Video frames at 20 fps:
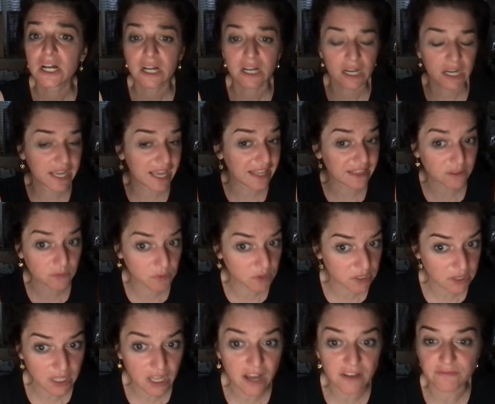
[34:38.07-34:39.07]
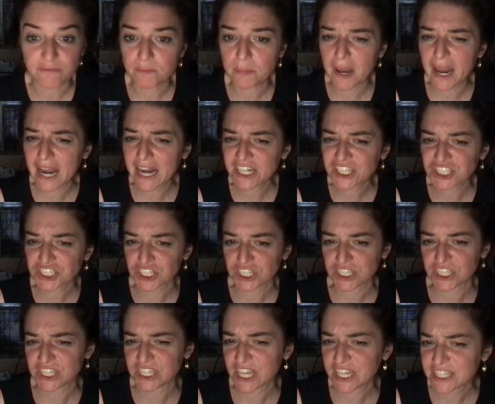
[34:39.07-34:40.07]
Again, the word love:
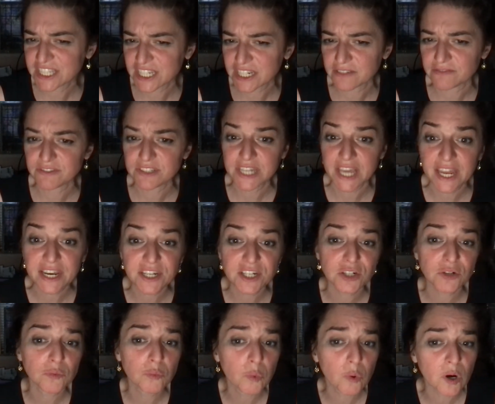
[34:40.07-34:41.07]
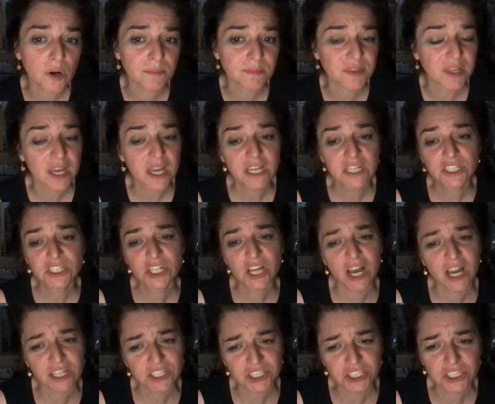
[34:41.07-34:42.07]
passionate, sensitive, tender, warmth,
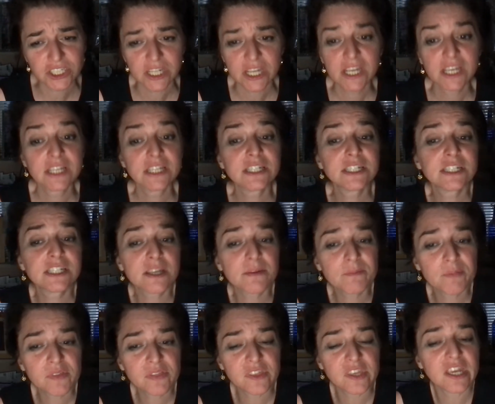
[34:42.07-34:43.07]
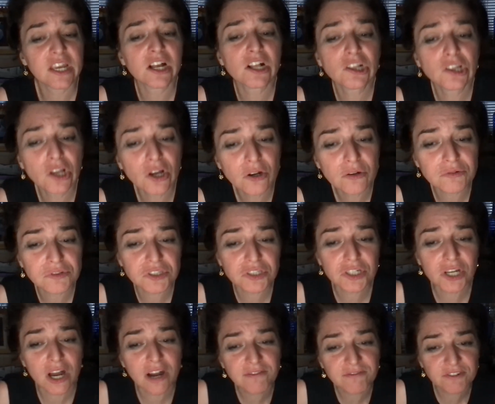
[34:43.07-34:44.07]
touched, sympathy, close,
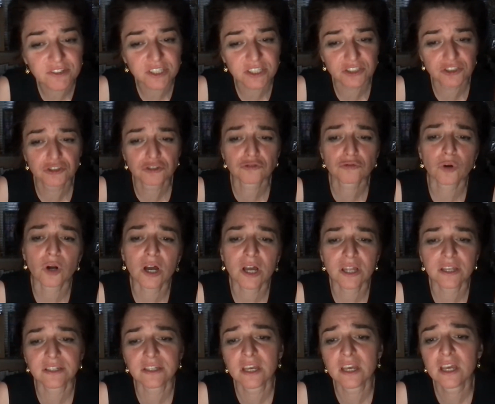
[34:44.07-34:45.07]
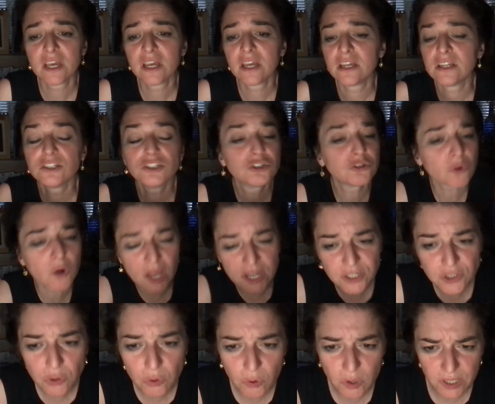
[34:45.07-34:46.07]
comforted, drawn
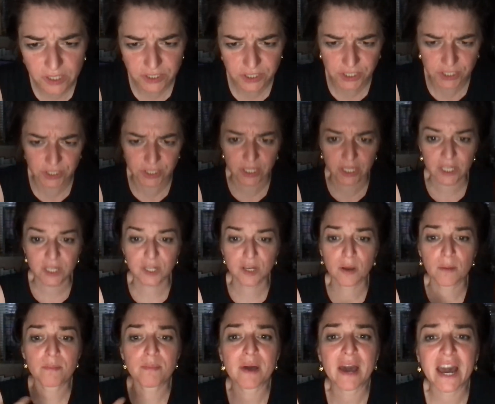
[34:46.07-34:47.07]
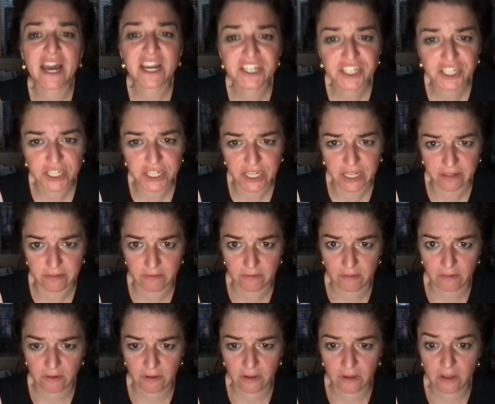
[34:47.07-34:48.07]
towards, compassionate,
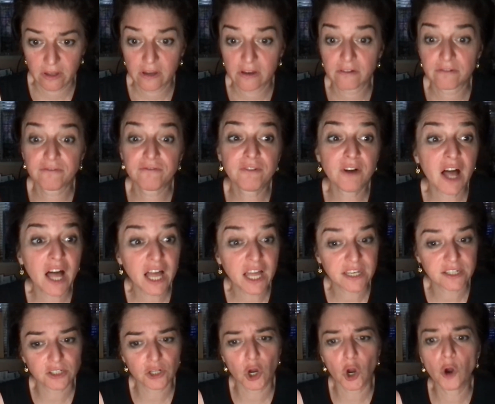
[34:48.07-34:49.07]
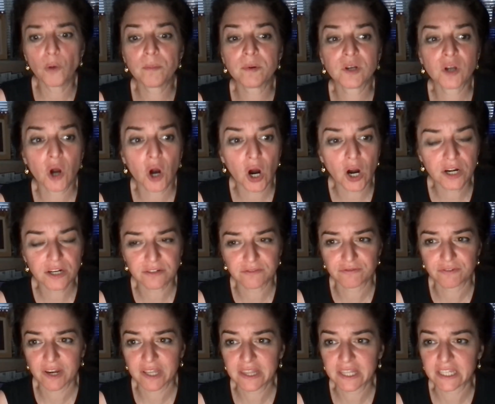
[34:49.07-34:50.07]
fond, open-hearted,
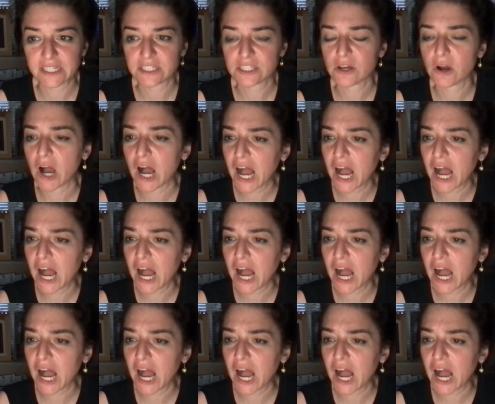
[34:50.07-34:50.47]
friendly. So